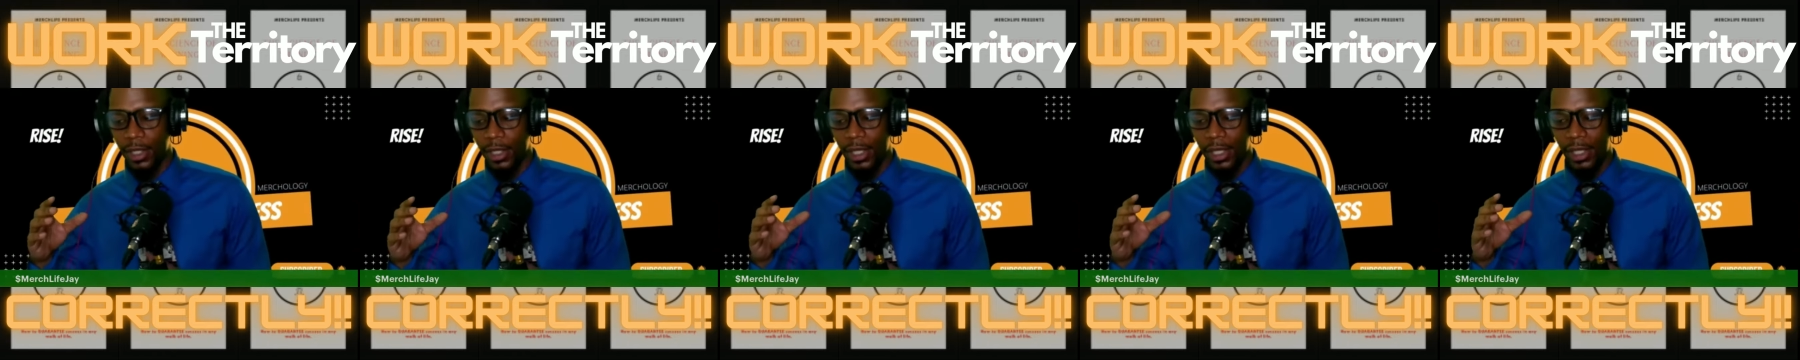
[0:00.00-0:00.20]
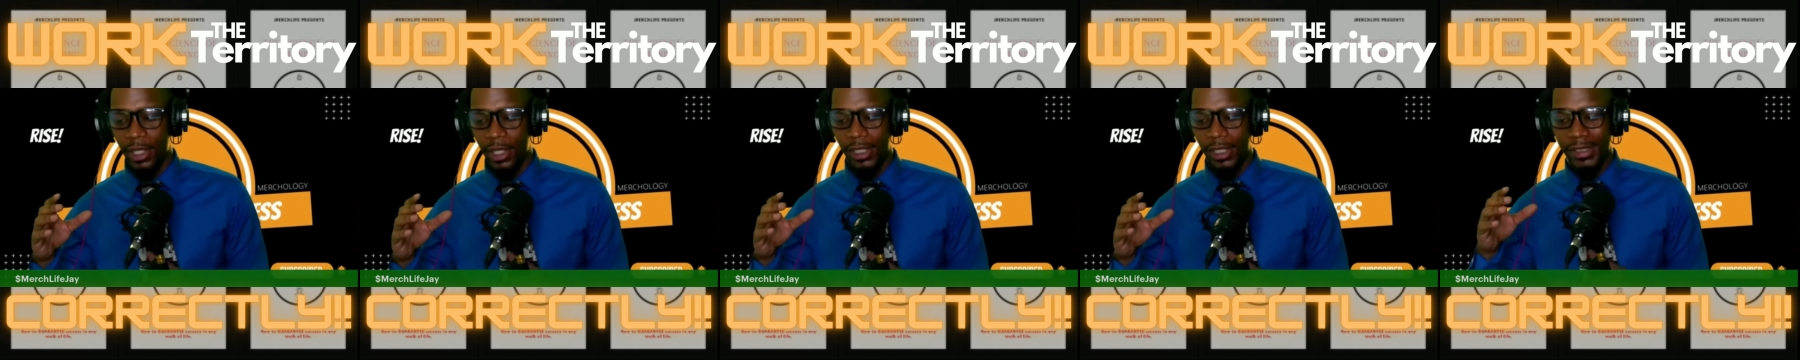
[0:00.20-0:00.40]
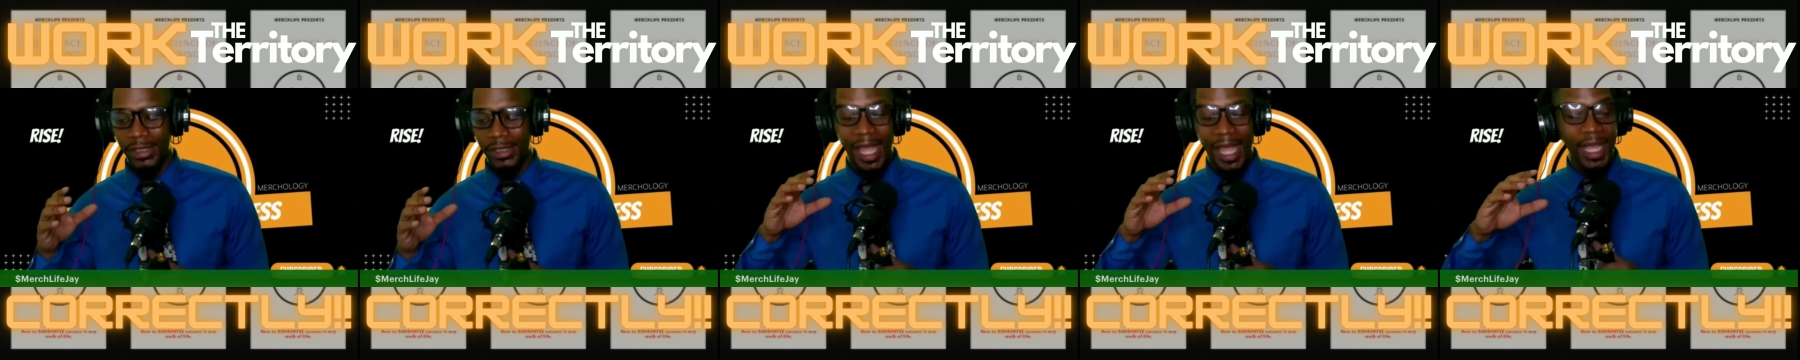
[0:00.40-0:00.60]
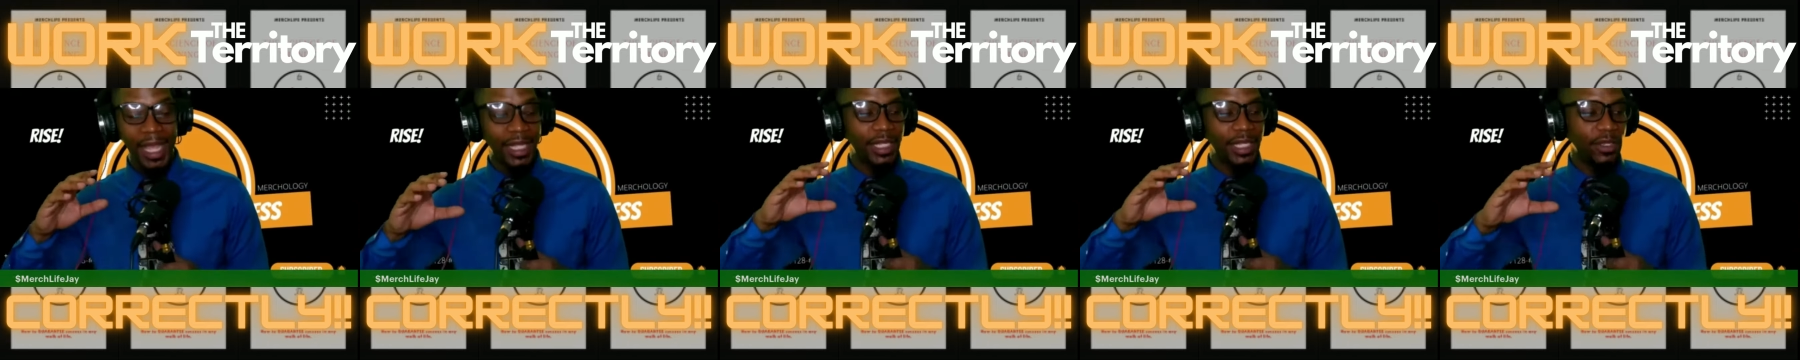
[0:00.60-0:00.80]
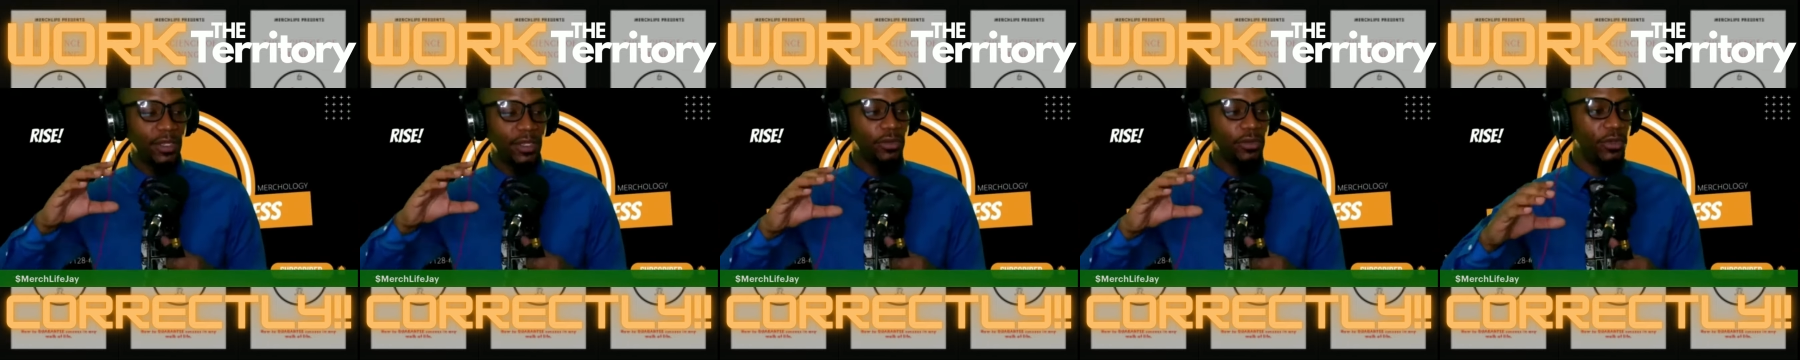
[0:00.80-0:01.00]

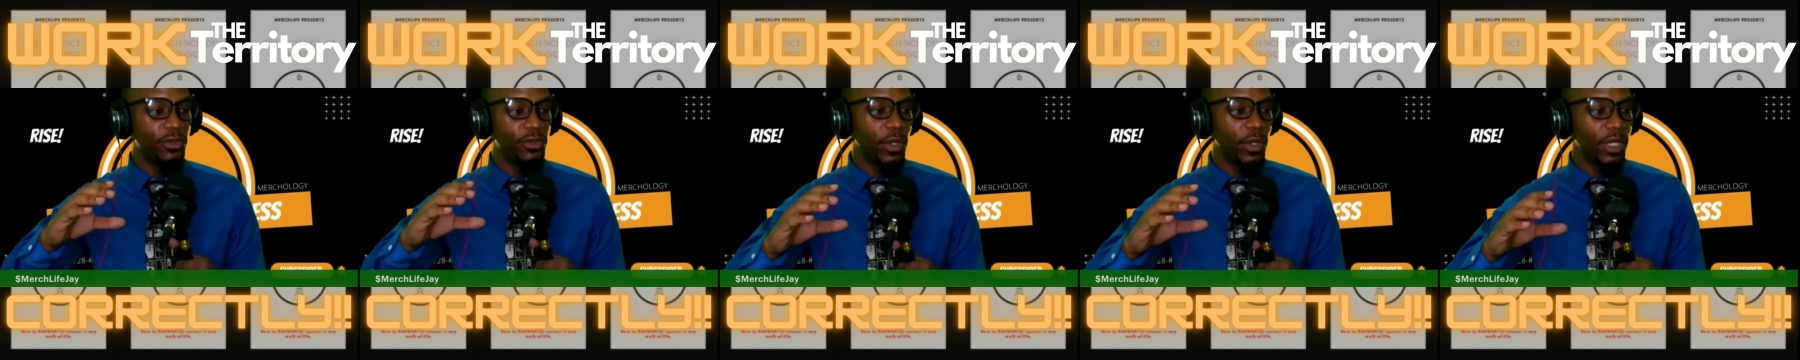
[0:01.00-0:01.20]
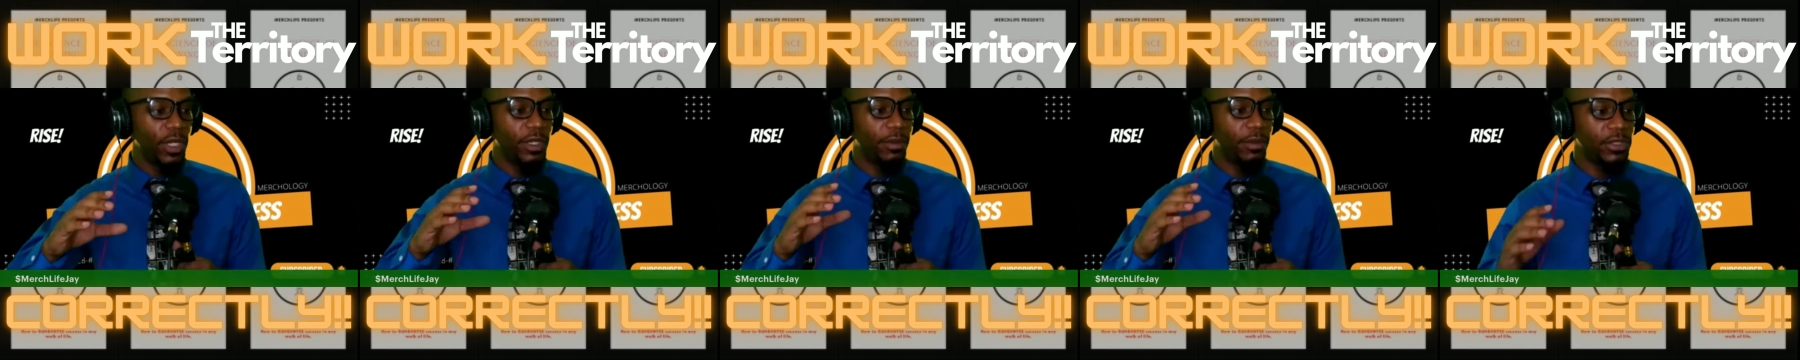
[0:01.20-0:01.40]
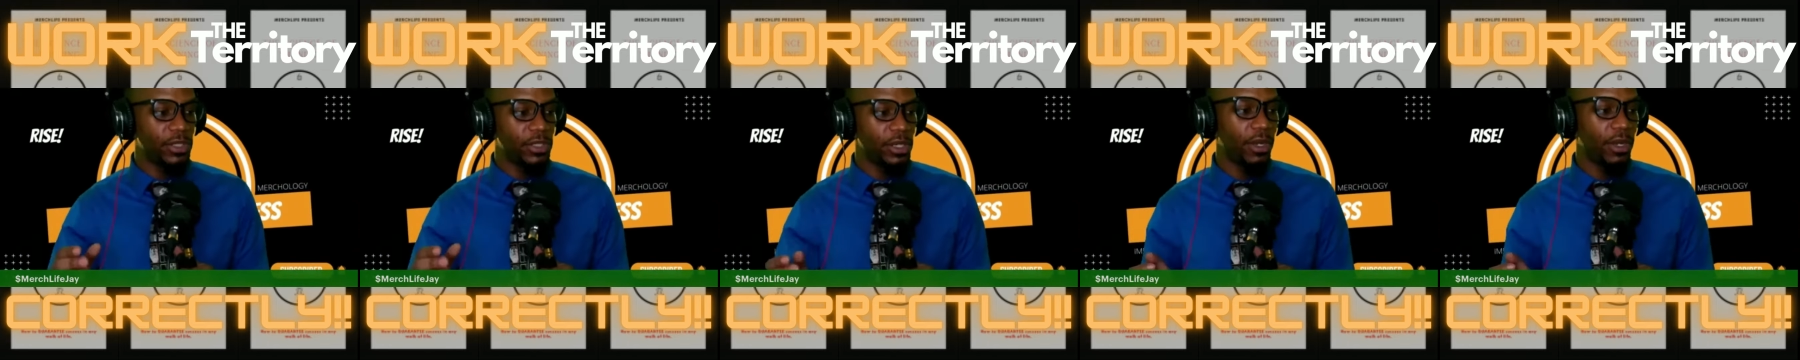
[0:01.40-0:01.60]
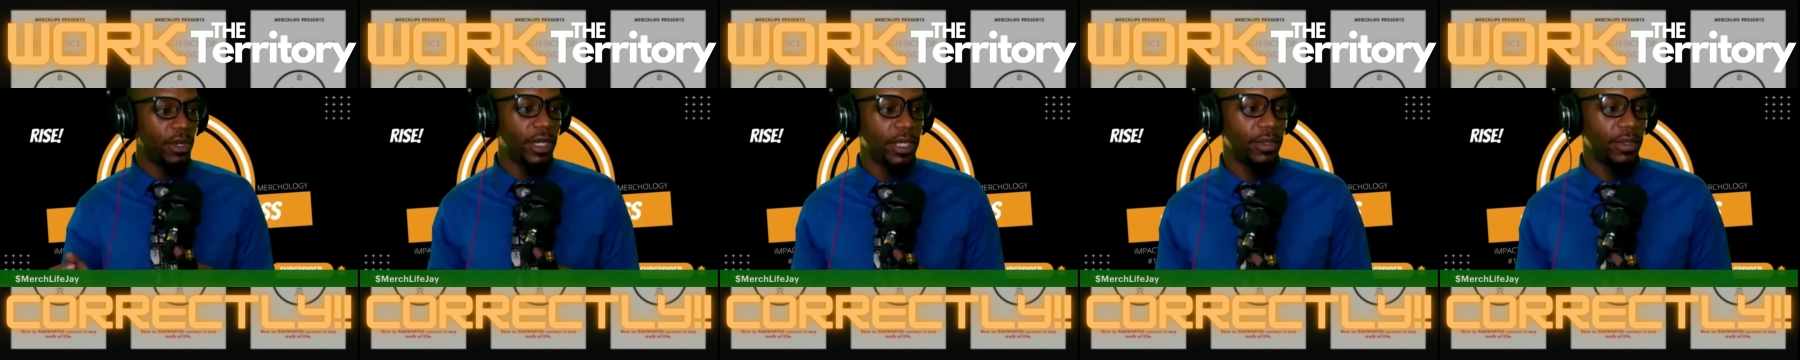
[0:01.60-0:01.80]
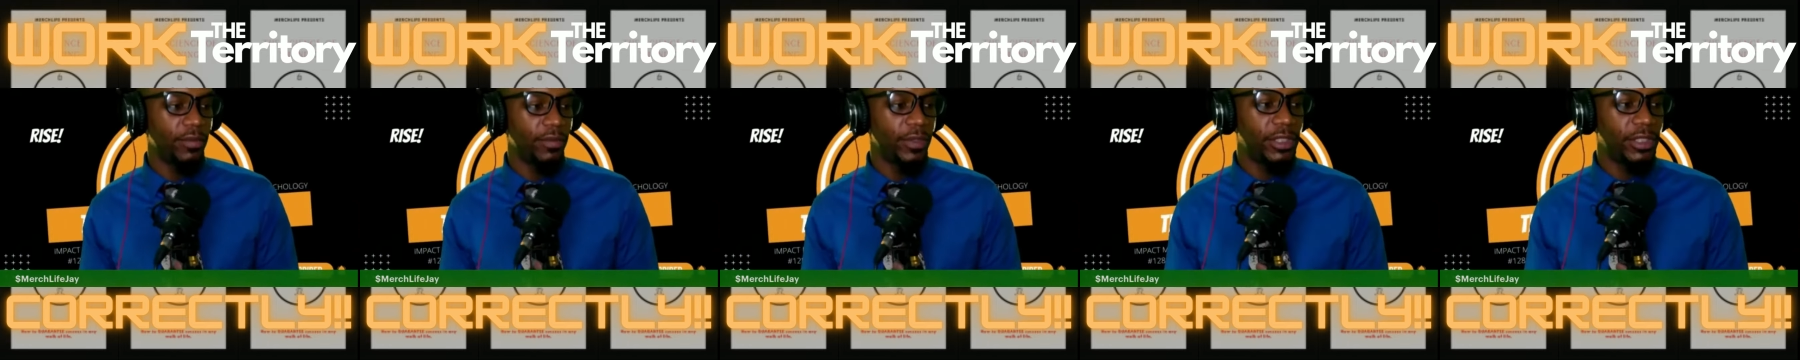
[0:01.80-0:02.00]
exactly who you want to
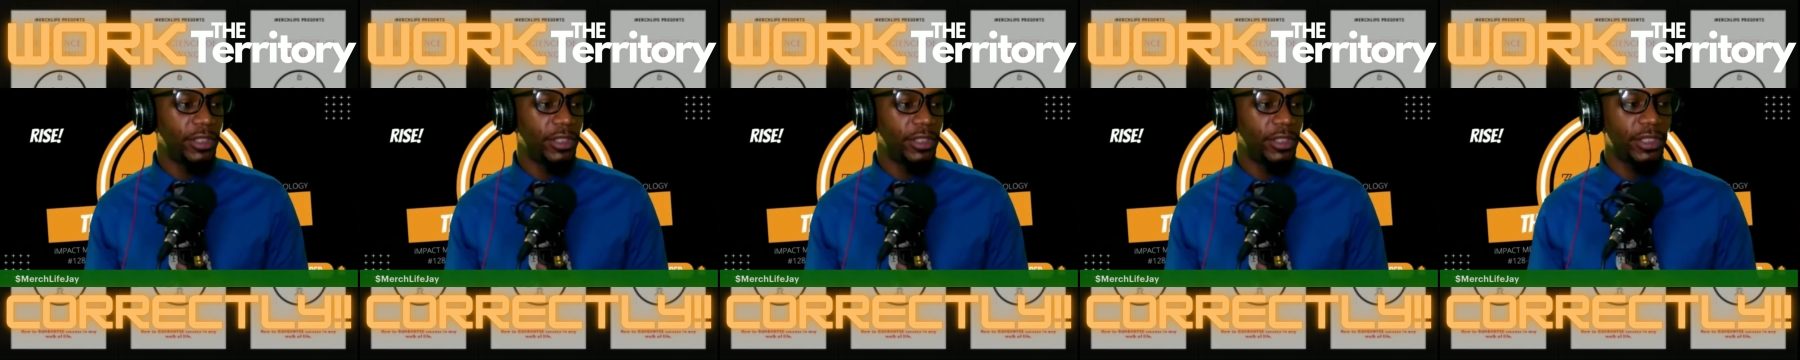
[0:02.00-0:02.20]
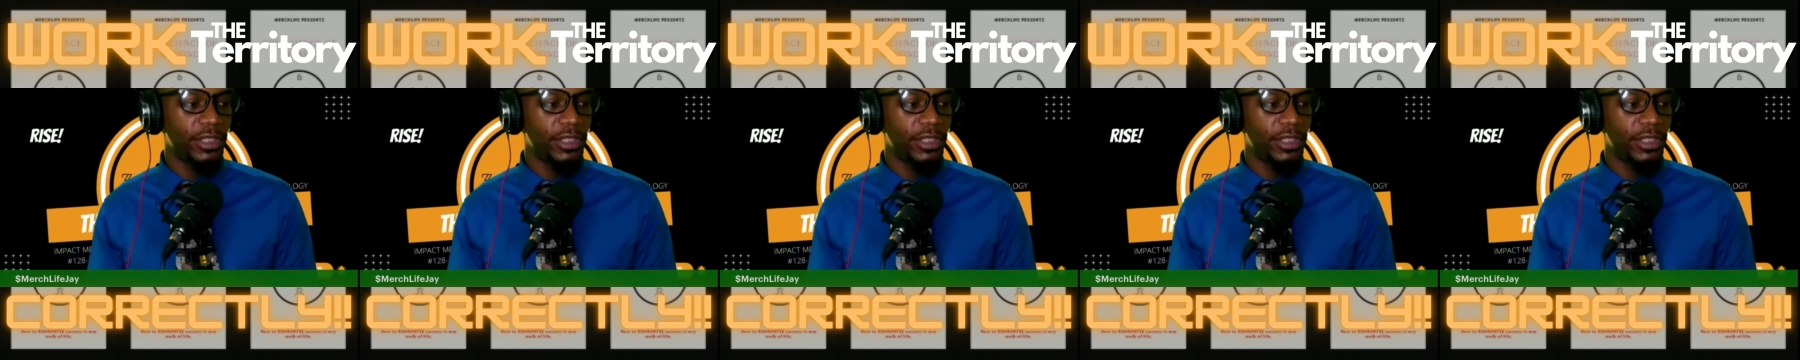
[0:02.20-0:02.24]
target with your,